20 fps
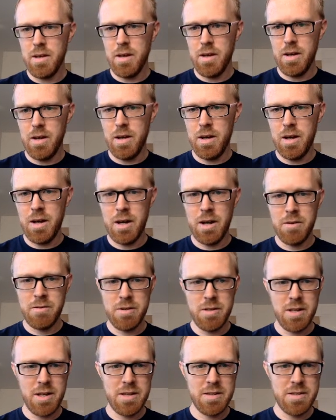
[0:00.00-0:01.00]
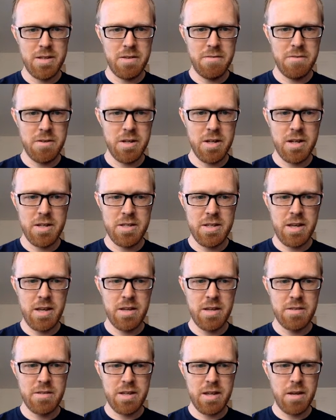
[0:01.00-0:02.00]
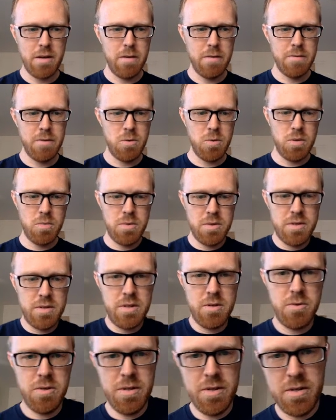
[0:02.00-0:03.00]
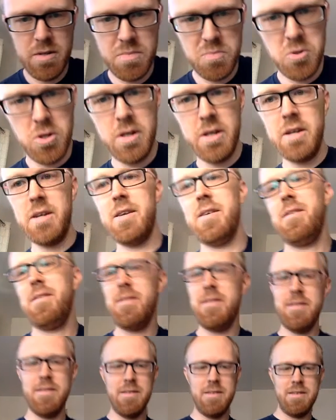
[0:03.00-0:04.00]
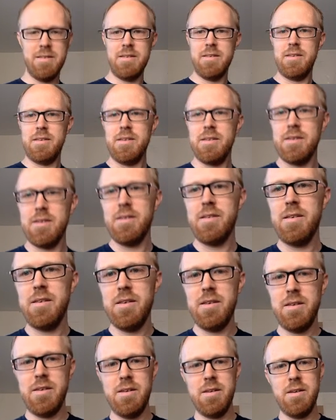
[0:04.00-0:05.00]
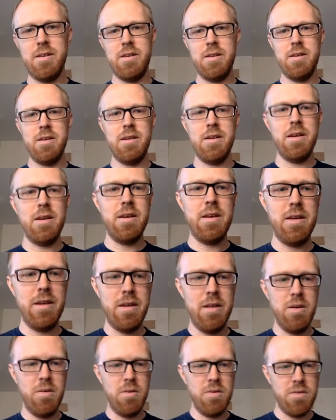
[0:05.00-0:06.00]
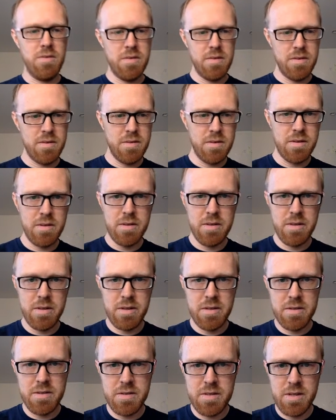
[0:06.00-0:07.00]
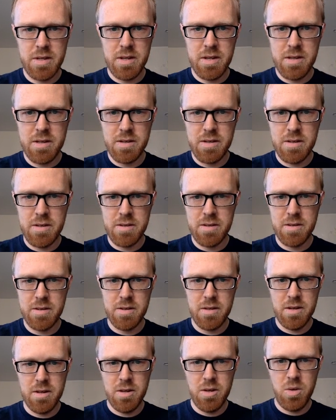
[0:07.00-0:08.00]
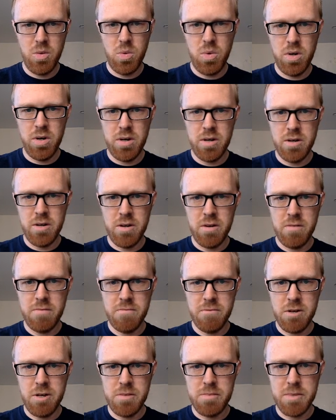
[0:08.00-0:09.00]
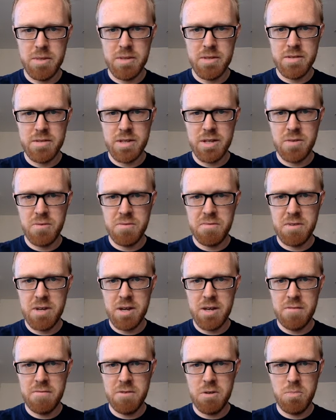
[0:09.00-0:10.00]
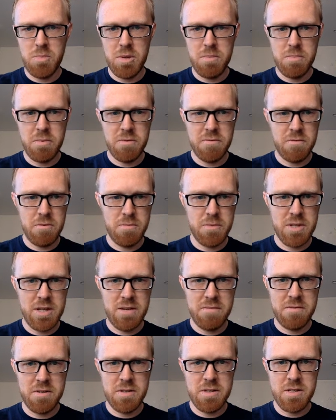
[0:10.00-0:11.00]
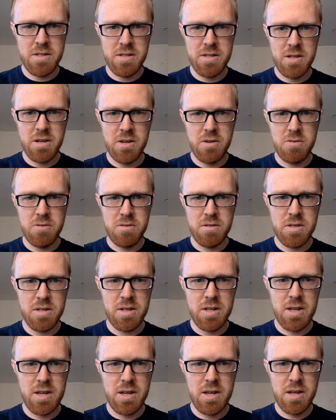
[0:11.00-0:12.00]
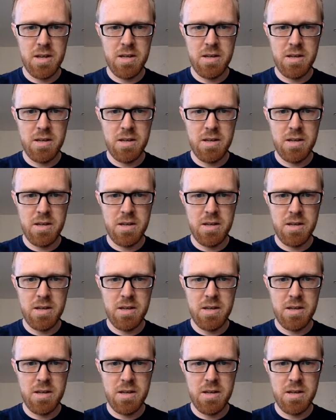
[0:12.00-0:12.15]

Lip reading: I realized I forgot to ask how everyone was doing this morning. And let's see. Where are you all from? It looks like we've got a few people from San Francisco today.